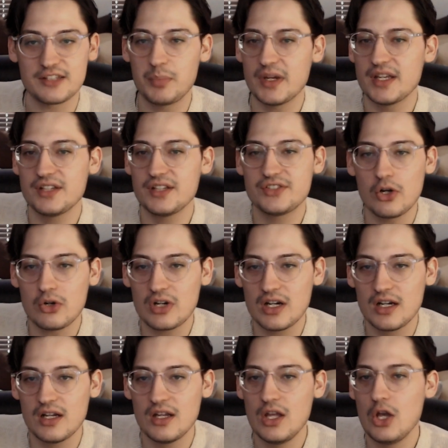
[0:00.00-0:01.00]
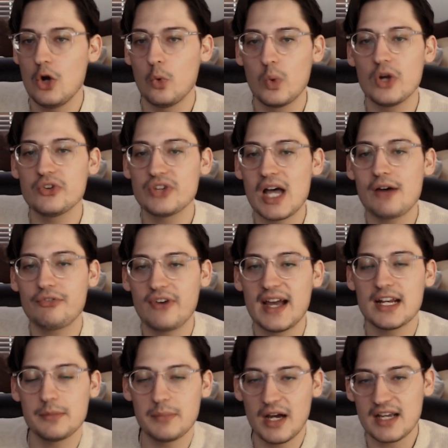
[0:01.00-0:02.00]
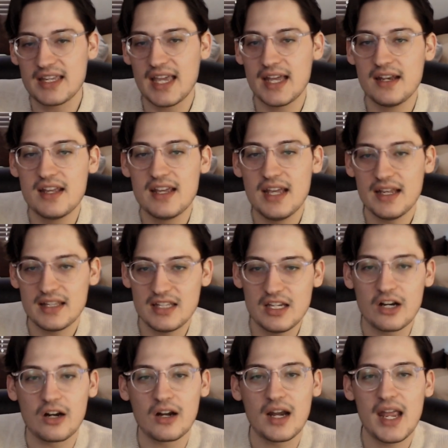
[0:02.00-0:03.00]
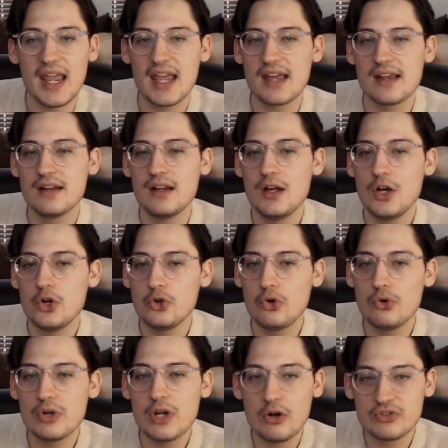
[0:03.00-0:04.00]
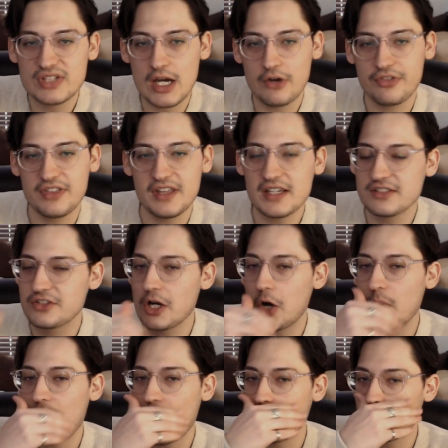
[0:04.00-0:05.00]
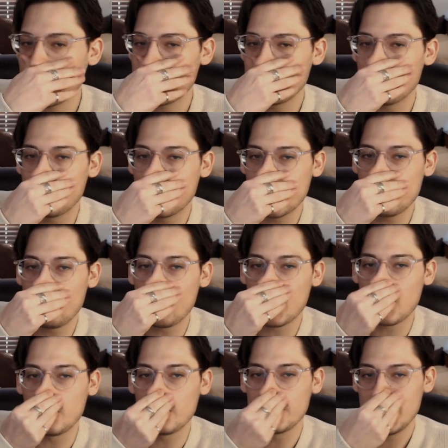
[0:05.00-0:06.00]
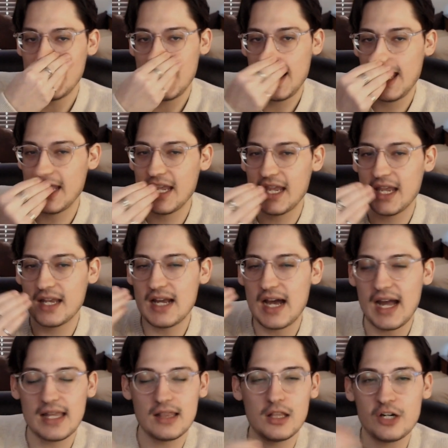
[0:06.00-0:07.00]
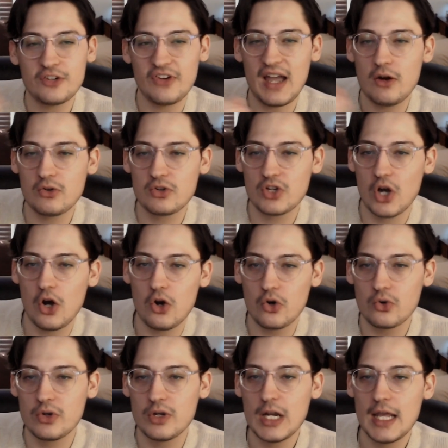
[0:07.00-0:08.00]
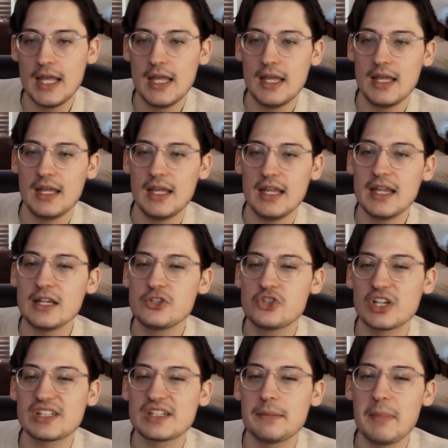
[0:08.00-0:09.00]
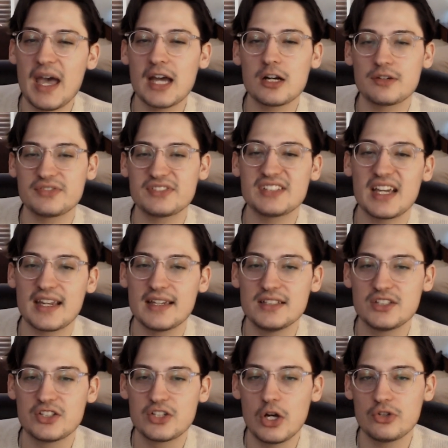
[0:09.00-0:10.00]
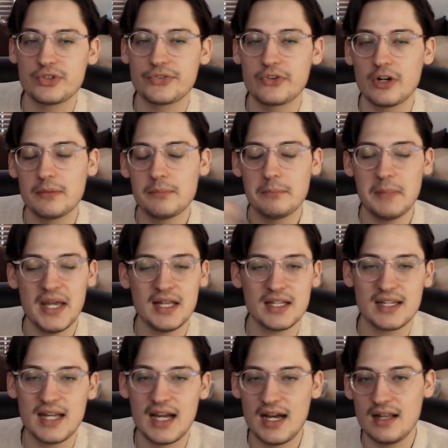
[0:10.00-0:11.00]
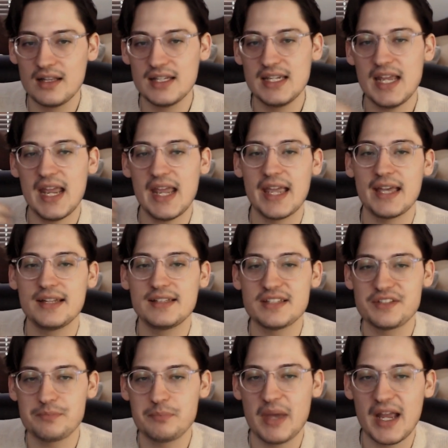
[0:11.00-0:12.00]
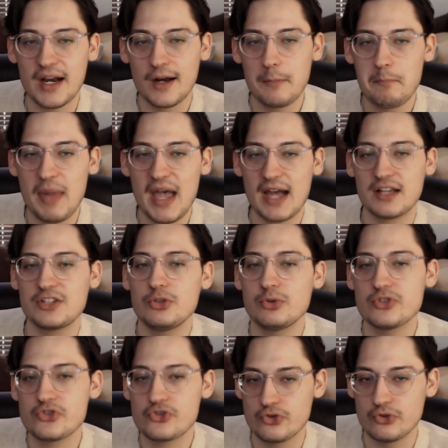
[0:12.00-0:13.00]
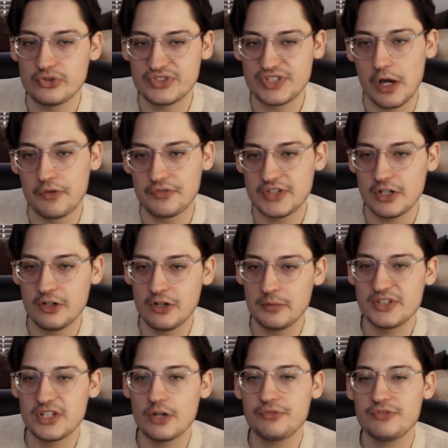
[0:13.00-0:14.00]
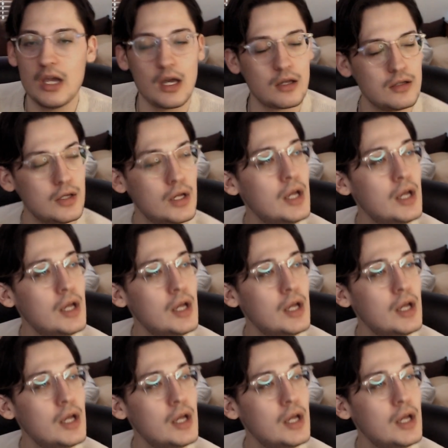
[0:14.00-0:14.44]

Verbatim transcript: but Hisoka will not fight him again here. And who knows how things go out in the real world. And I love how Gon, in just a matter of seconds, goes from melancholy and despair back to his true self, telling himself, yeah,